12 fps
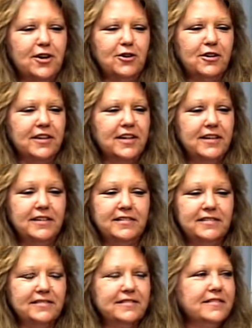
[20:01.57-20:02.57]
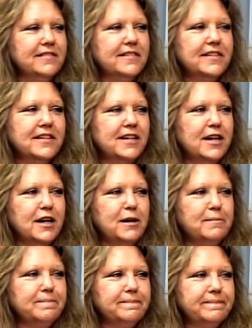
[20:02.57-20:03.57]
totally
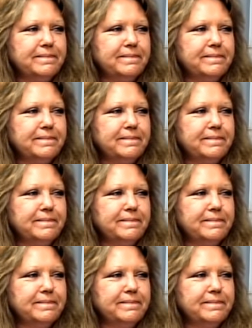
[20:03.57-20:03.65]
um,